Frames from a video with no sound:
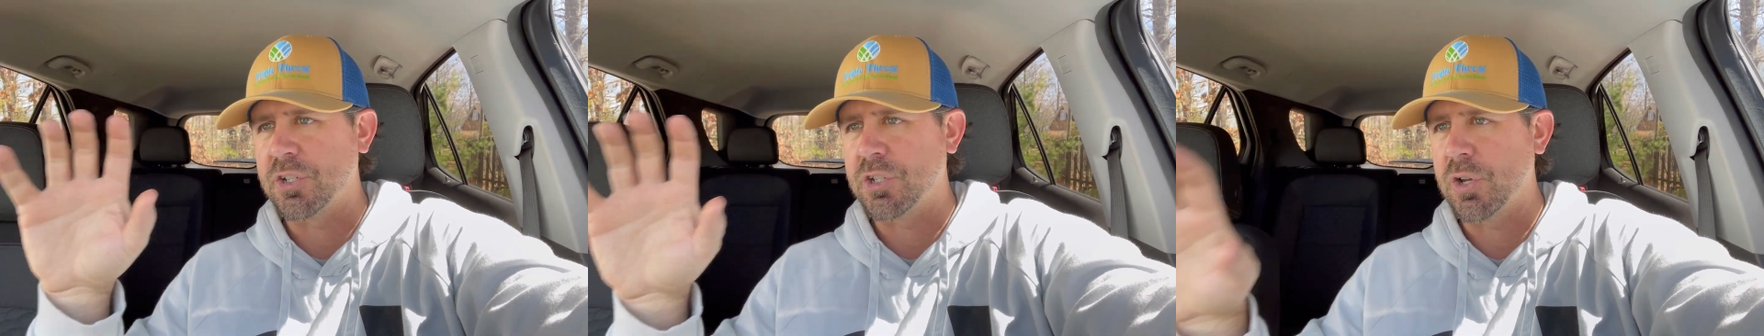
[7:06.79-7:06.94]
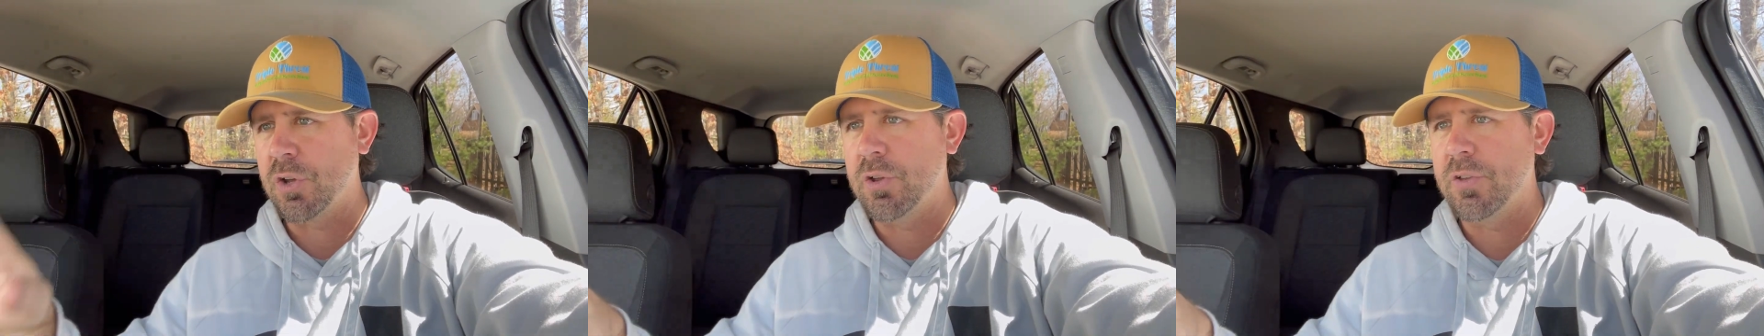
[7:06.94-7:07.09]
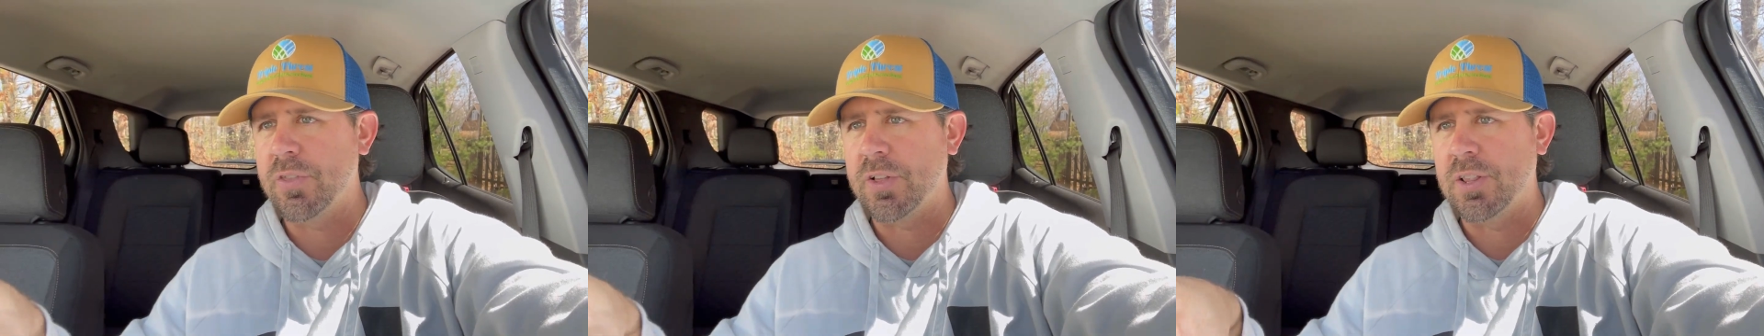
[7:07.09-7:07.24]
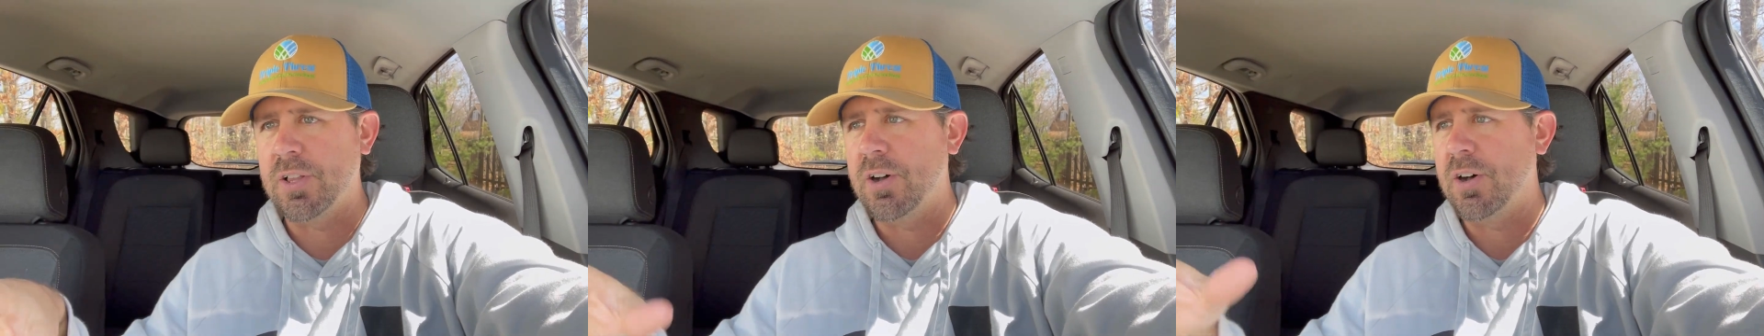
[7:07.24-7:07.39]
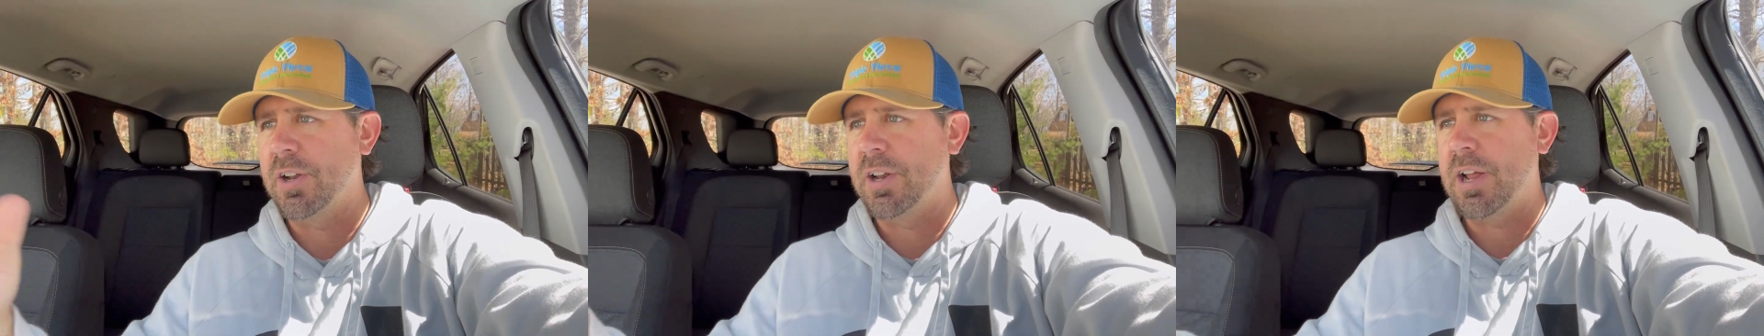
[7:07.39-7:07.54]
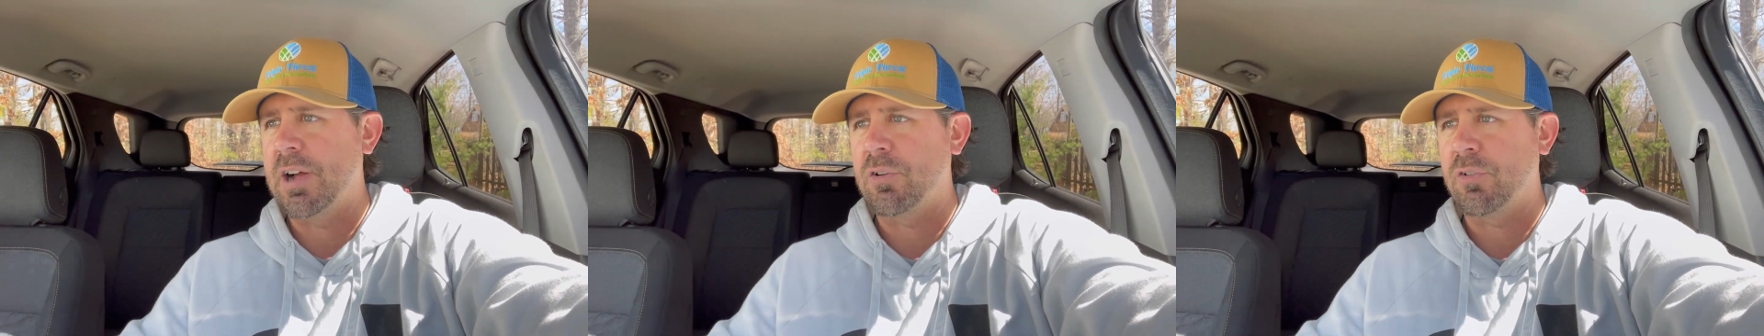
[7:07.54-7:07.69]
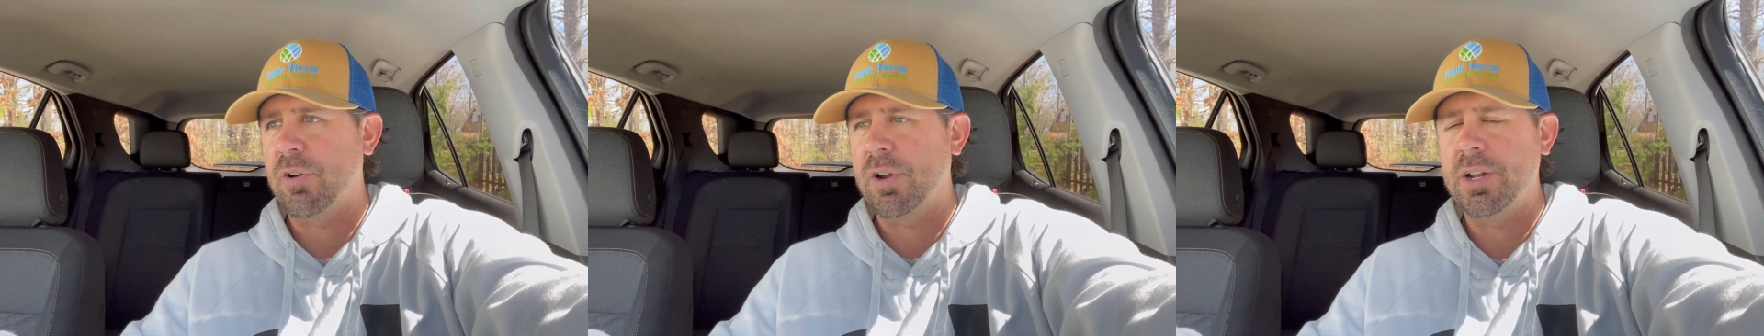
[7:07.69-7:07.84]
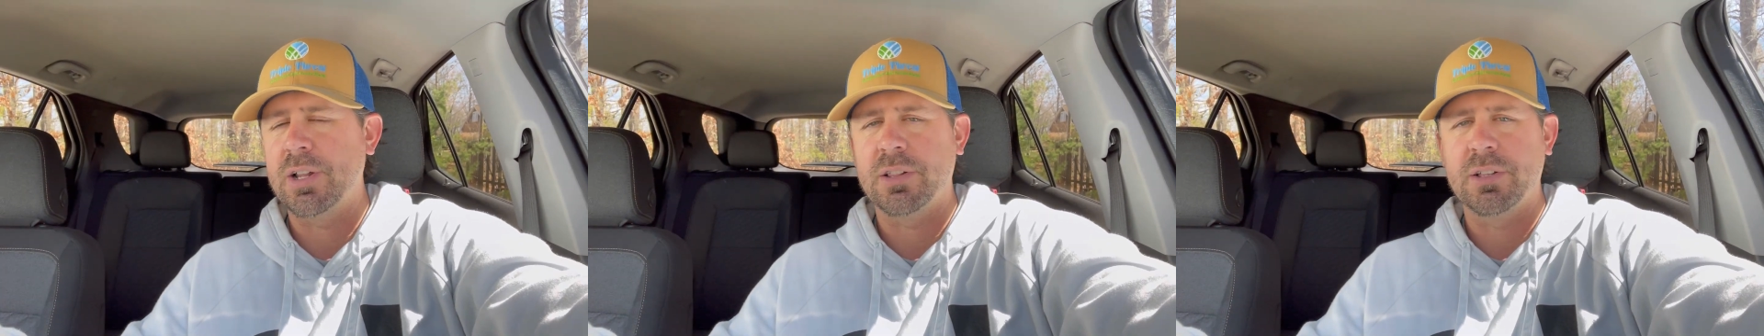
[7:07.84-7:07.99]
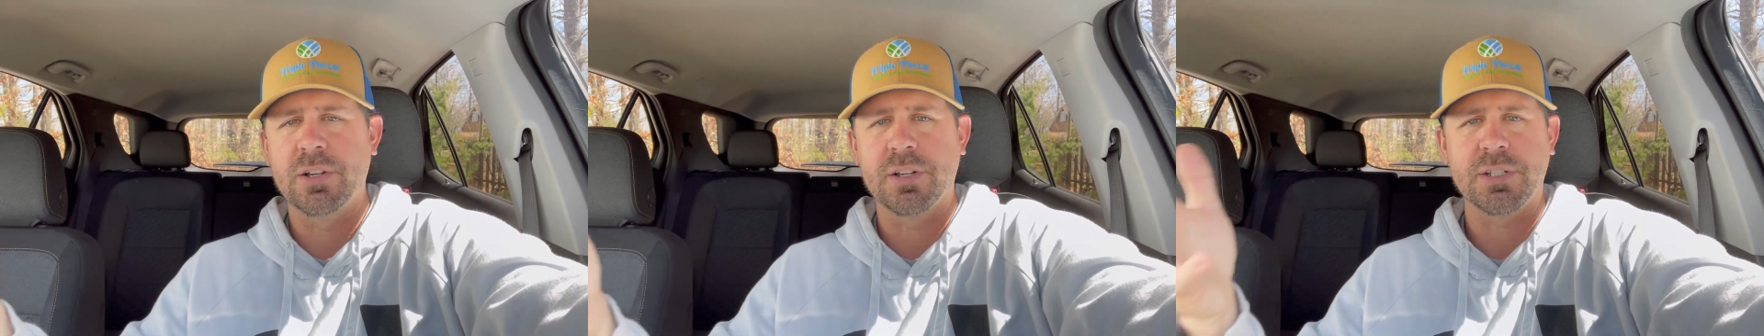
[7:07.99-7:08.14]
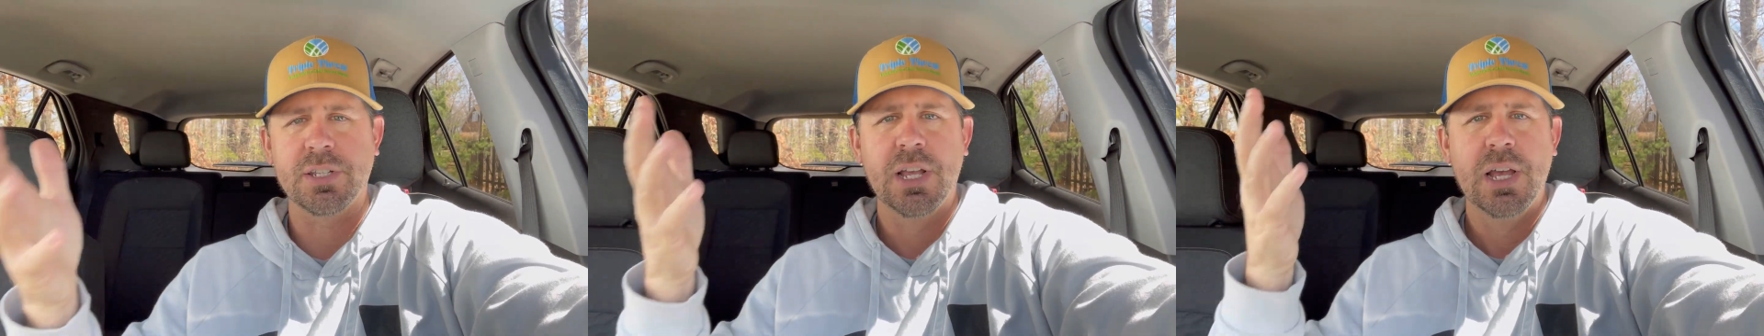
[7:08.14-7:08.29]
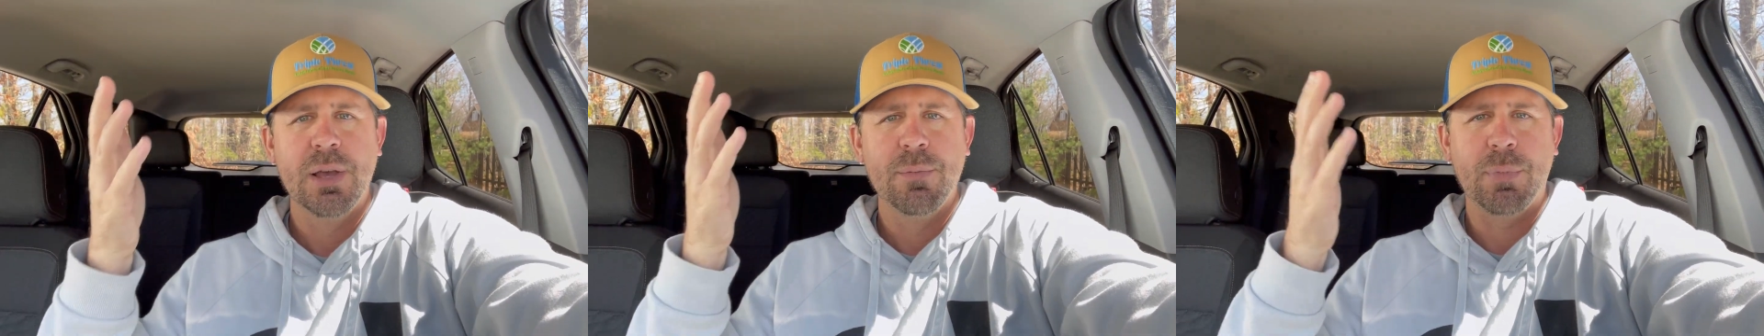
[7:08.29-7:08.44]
show you the lawn and how great it looks,